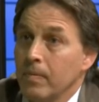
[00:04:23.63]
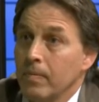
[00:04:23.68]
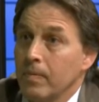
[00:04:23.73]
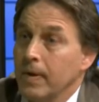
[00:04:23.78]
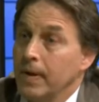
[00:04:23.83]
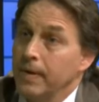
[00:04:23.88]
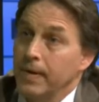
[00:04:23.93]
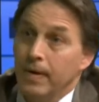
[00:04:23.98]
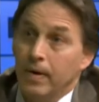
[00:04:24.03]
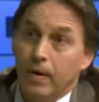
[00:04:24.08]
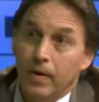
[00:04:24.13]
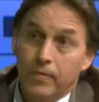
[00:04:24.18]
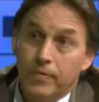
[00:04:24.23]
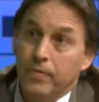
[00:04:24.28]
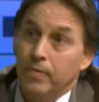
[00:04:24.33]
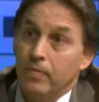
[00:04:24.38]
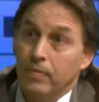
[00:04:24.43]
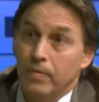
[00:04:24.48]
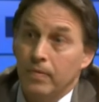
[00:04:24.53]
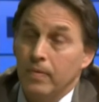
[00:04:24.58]
And then
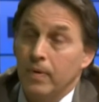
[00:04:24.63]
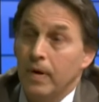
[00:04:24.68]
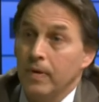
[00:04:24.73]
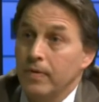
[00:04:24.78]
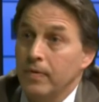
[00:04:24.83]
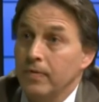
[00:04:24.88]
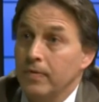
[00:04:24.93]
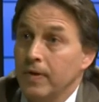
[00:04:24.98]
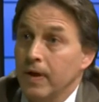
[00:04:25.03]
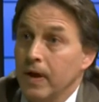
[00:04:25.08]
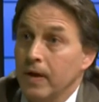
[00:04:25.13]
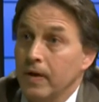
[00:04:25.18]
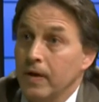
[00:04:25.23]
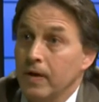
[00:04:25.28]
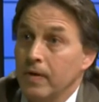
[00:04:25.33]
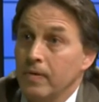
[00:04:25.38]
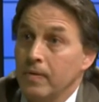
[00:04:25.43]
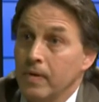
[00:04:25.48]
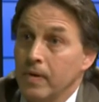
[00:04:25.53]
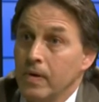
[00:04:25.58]
also
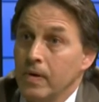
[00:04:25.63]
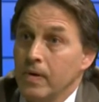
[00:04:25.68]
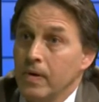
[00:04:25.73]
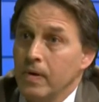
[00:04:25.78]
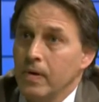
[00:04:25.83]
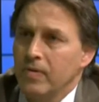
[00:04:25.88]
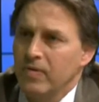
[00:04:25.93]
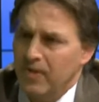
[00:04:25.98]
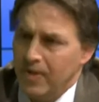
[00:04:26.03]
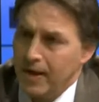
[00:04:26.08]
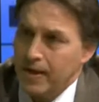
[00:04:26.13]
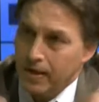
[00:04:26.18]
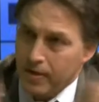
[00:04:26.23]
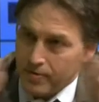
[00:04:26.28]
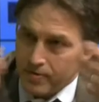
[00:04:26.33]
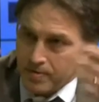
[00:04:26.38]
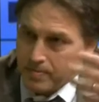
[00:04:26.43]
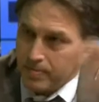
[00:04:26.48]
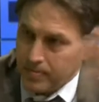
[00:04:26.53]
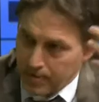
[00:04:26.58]
understanding, so that
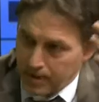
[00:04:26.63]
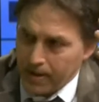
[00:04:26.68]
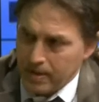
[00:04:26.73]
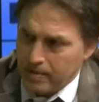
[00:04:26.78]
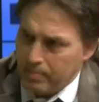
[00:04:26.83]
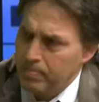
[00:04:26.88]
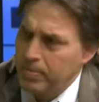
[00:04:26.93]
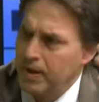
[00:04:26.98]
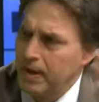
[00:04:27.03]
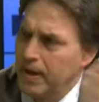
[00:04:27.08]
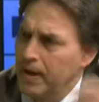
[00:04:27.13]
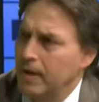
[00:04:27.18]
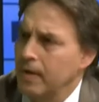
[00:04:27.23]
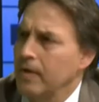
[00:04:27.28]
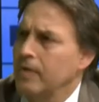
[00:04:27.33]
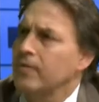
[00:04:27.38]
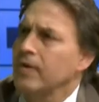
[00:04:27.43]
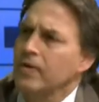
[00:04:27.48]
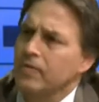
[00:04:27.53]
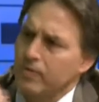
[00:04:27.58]
gets them thinking big
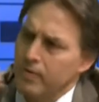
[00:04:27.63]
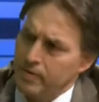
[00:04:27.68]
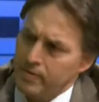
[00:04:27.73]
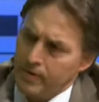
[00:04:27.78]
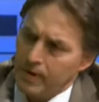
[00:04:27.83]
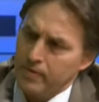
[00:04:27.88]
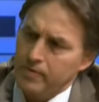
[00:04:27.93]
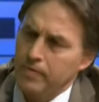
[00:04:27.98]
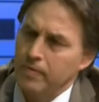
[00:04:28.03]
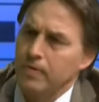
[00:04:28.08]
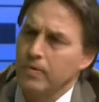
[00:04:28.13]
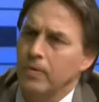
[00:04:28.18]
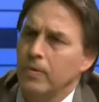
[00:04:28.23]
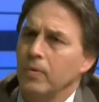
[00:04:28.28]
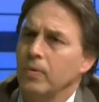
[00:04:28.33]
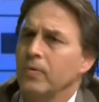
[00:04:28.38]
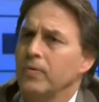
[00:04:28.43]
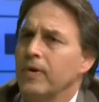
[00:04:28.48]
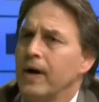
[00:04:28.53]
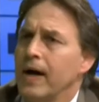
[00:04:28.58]
and sets their
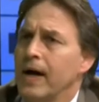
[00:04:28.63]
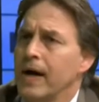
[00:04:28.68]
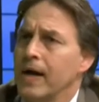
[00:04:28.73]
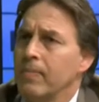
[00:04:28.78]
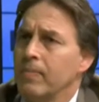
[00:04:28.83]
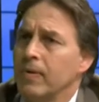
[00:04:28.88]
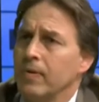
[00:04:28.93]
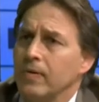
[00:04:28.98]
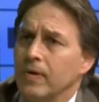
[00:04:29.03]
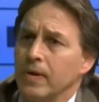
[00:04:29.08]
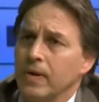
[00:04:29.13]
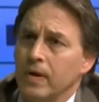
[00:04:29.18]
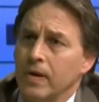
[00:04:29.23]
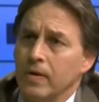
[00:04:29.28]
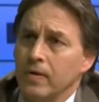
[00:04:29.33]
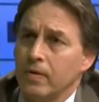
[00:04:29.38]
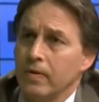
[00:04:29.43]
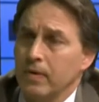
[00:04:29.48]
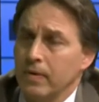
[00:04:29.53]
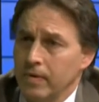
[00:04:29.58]
goals high. But then the
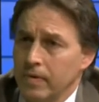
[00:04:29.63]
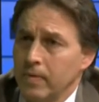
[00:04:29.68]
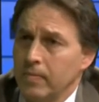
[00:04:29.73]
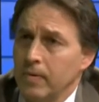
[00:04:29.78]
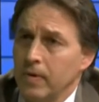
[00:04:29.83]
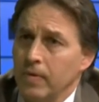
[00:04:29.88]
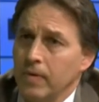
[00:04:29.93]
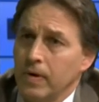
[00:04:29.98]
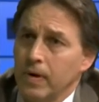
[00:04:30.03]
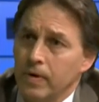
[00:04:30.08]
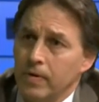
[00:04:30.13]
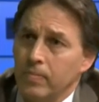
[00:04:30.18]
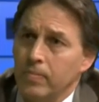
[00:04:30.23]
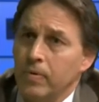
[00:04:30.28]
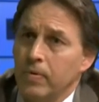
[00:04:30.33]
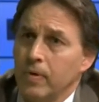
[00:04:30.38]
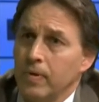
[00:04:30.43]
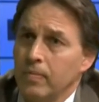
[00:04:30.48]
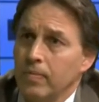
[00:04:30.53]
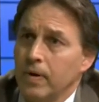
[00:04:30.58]
other
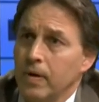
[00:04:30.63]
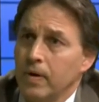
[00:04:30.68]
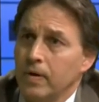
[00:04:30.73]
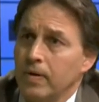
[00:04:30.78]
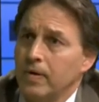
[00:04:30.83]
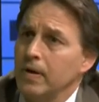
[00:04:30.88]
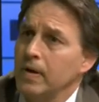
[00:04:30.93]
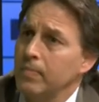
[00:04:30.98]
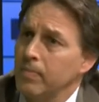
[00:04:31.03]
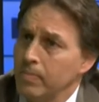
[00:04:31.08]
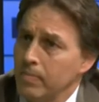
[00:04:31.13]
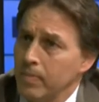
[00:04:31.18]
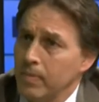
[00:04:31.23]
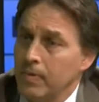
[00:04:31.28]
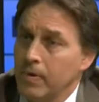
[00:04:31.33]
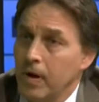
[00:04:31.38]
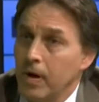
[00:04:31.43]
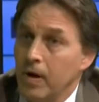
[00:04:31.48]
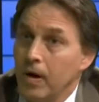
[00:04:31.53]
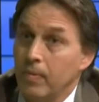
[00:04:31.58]
important part to keep them
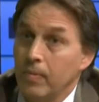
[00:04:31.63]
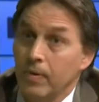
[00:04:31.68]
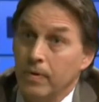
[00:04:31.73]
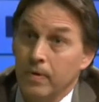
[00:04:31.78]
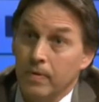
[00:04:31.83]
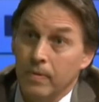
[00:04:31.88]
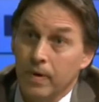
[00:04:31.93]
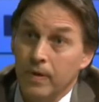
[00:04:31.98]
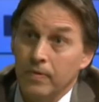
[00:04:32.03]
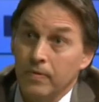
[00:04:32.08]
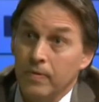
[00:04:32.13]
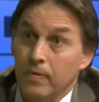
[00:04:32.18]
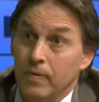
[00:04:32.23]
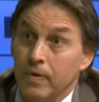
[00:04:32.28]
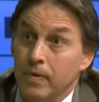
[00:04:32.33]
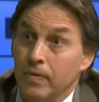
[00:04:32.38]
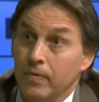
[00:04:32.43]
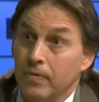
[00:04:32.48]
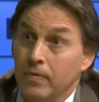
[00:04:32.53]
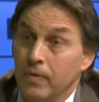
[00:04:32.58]
calm when they're
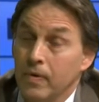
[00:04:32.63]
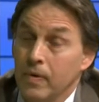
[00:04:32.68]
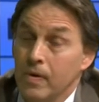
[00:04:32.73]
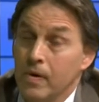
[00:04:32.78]
wrestling is,